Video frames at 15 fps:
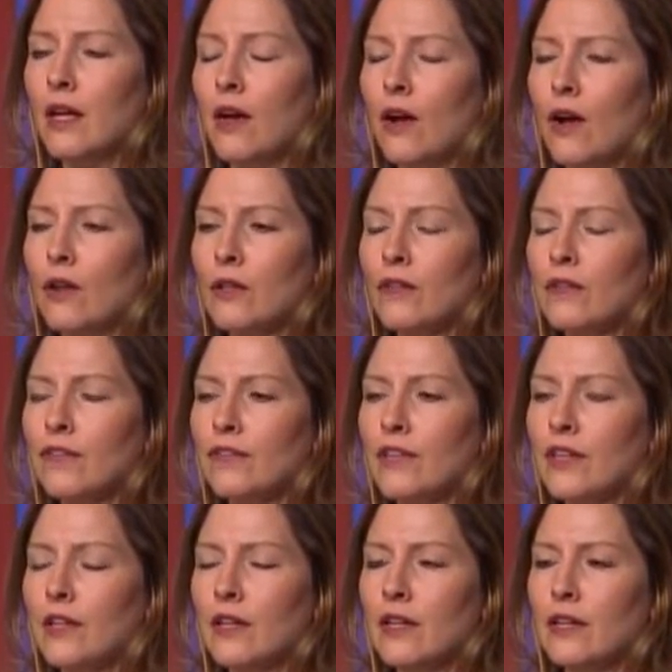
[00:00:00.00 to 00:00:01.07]
all of
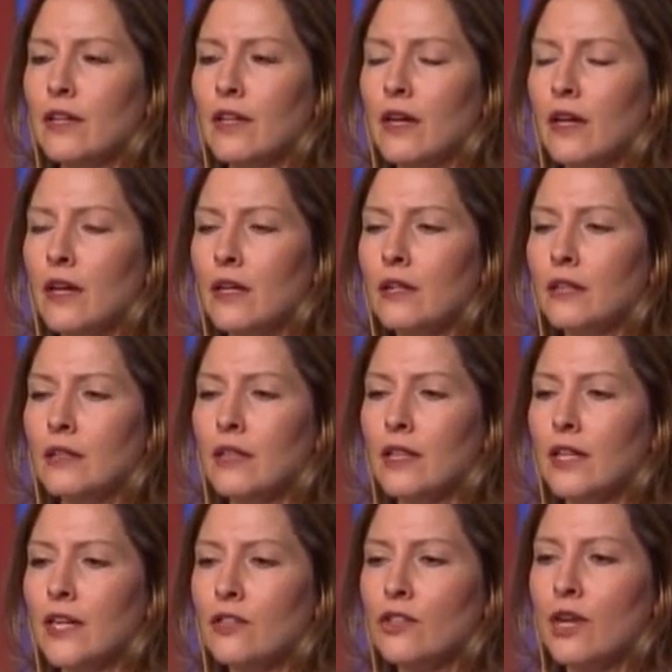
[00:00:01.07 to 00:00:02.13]
the
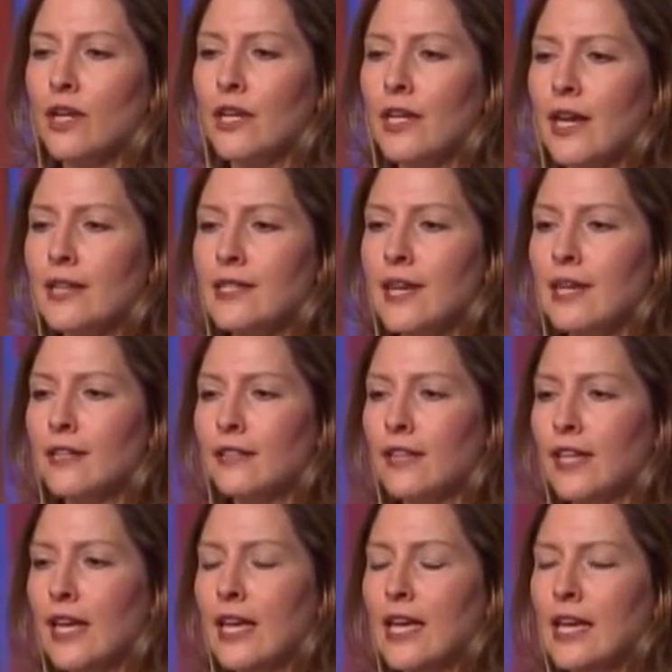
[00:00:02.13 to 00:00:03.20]
electronic case
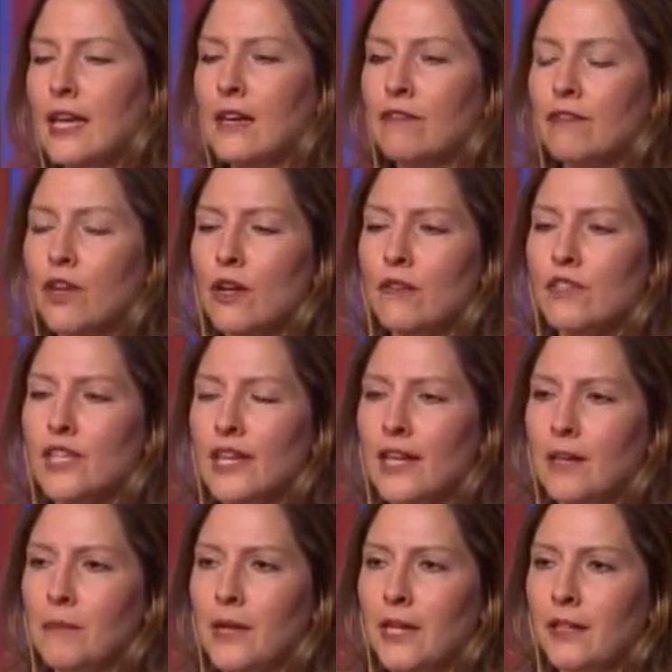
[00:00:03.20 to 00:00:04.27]
handling involves
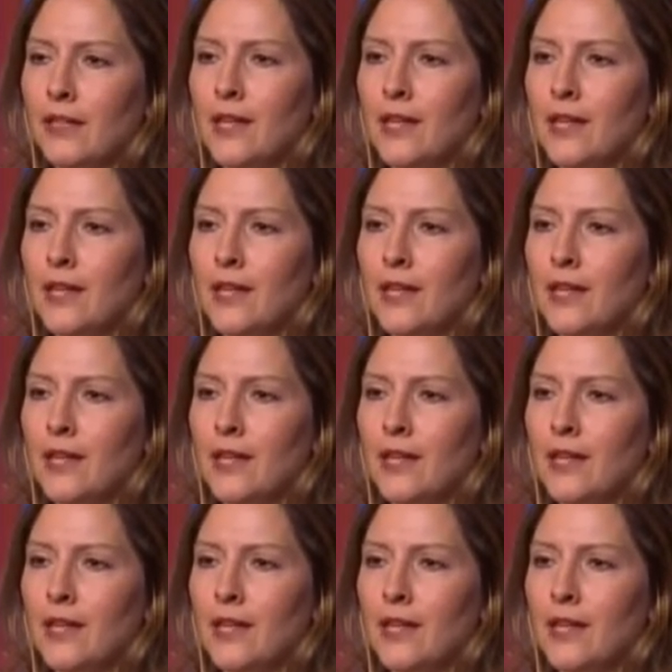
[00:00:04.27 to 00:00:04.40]
email.